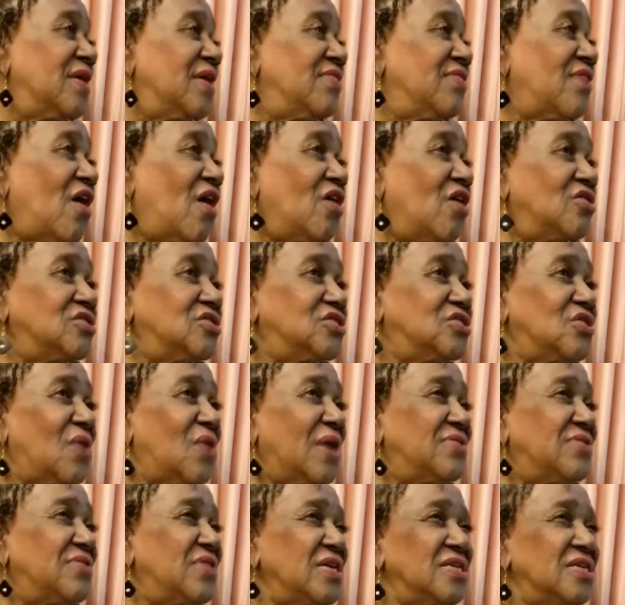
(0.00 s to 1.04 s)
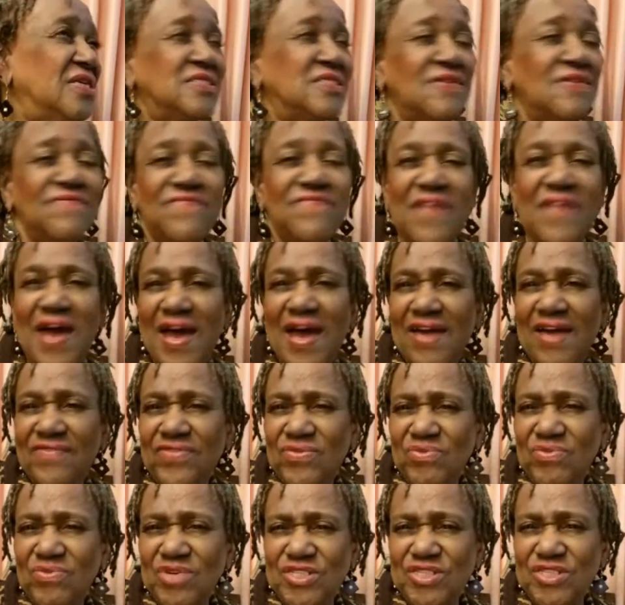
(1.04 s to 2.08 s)
also I think it's a
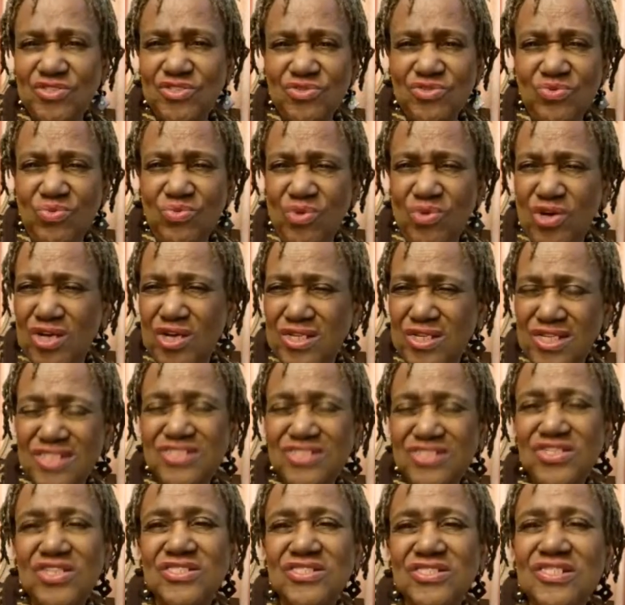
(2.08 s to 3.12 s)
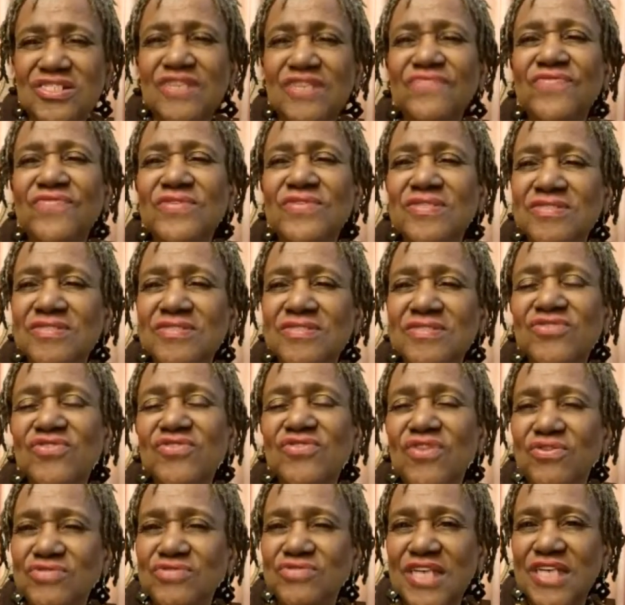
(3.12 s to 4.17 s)
5-3-2-1. It's just different,
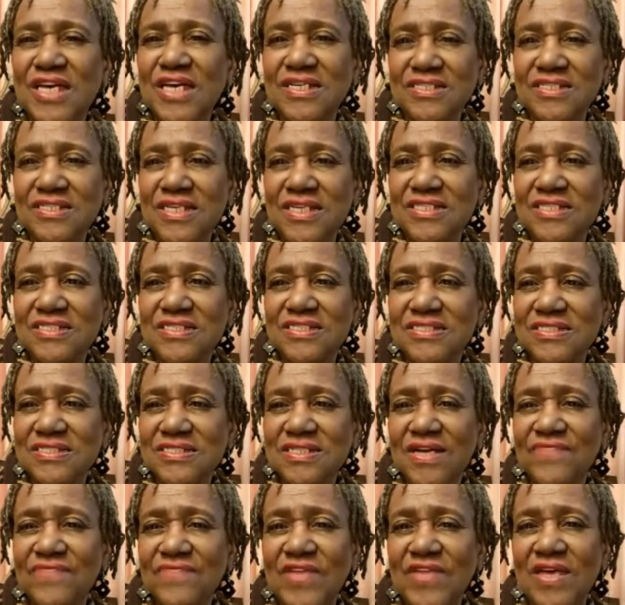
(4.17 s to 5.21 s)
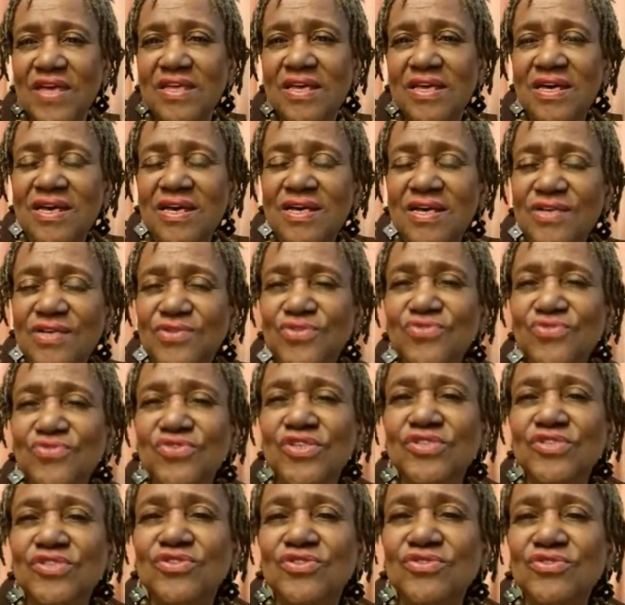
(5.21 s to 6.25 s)
techniques and stuff that you
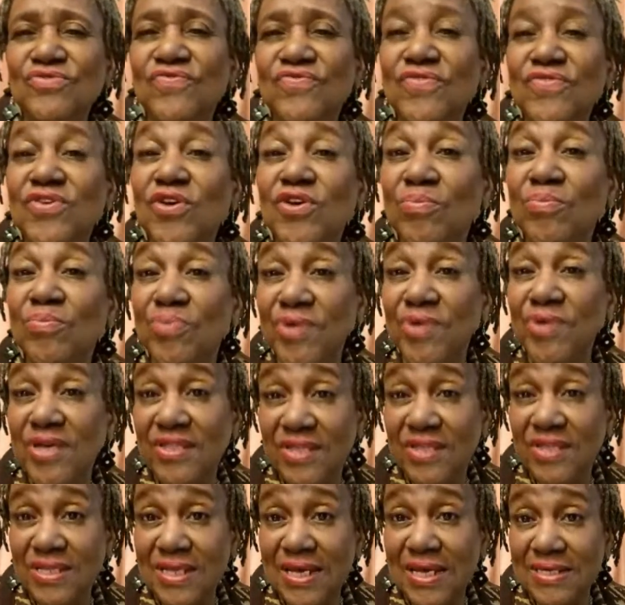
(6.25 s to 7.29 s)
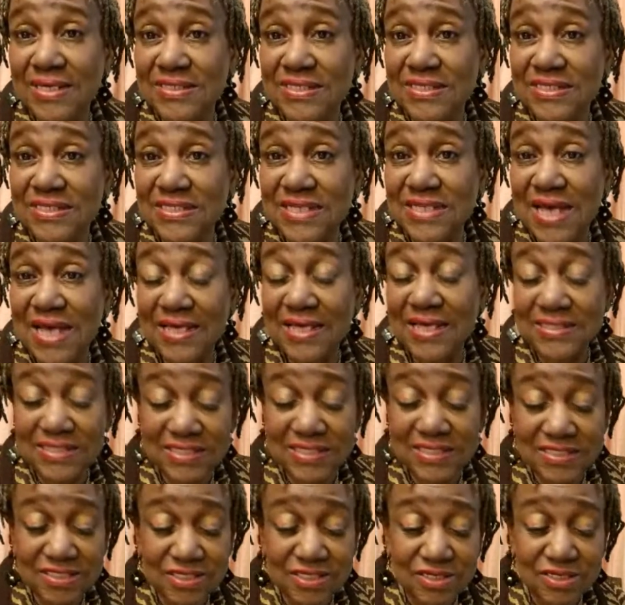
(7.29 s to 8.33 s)
can do for your breathing
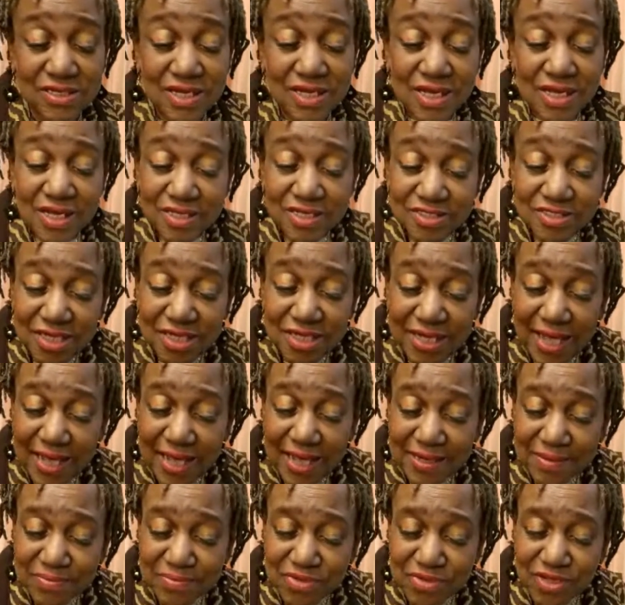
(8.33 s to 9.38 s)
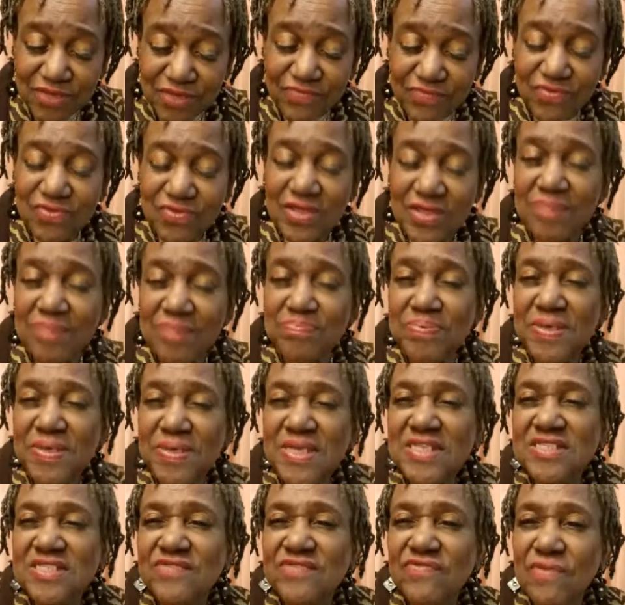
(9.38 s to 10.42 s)
exercises to kind of give you that
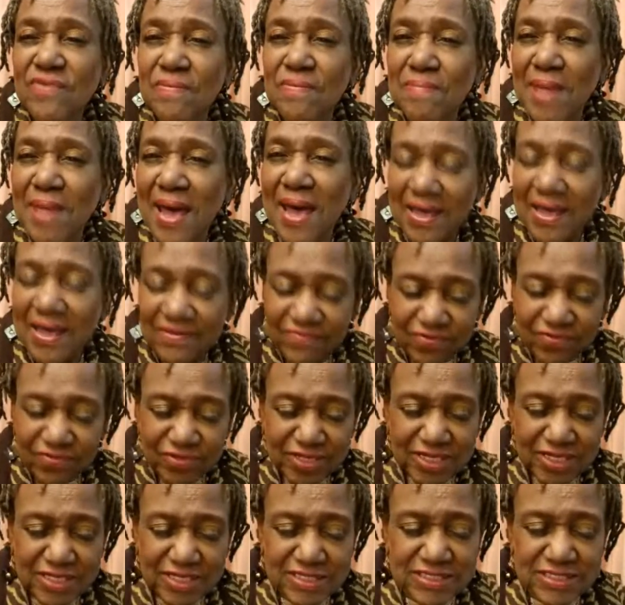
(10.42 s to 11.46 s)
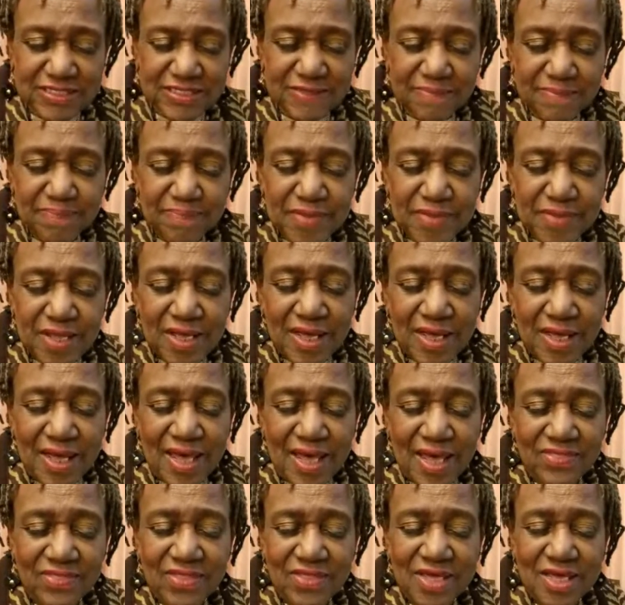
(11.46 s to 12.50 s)
peaceful mindfulness.
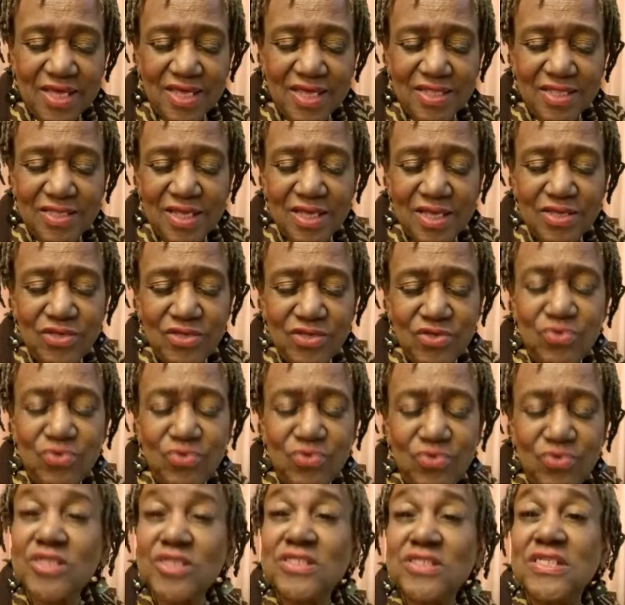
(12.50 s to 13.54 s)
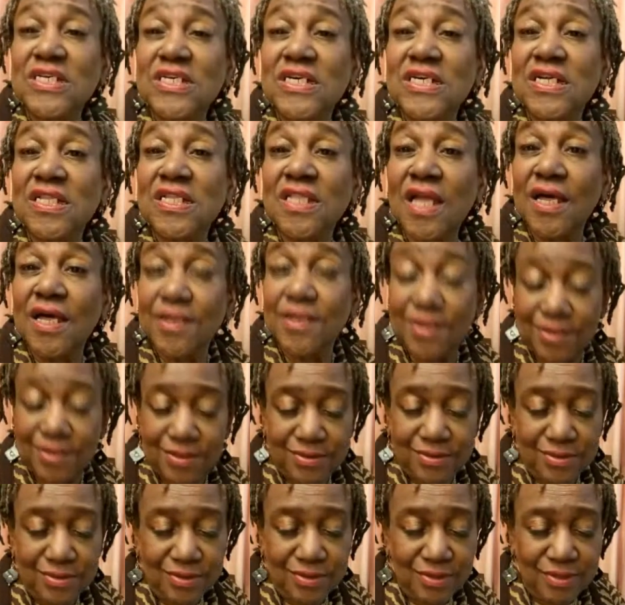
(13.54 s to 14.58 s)
And then you want to declutter.
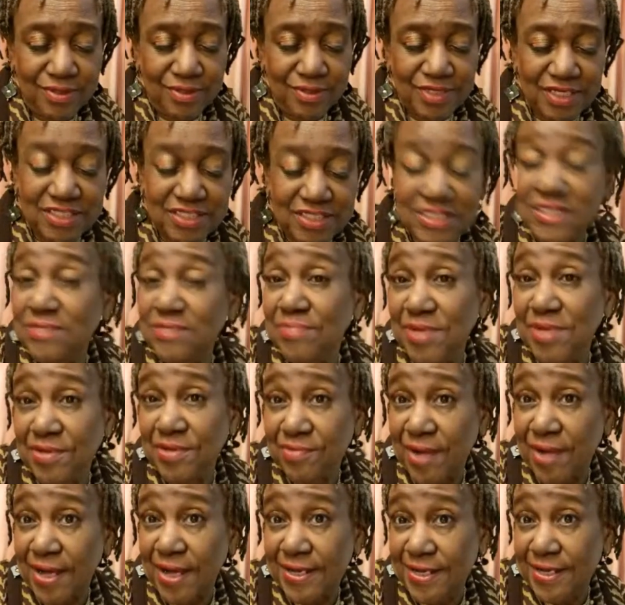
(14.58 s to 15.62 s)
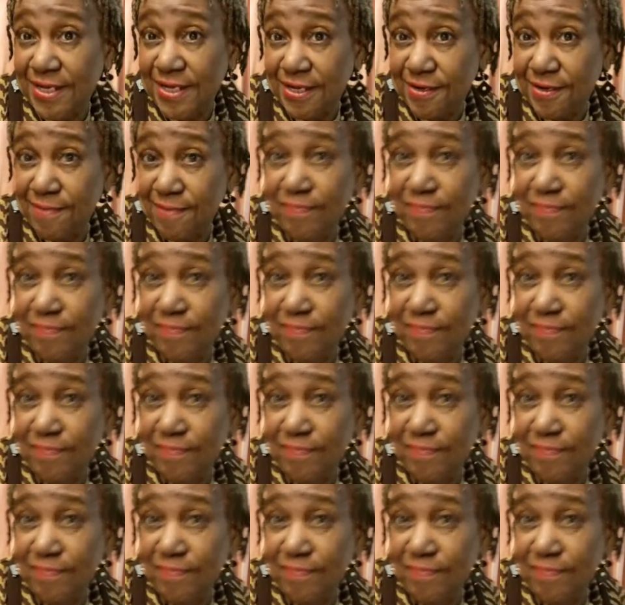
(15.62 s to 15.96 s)
Ooh, this is me right here.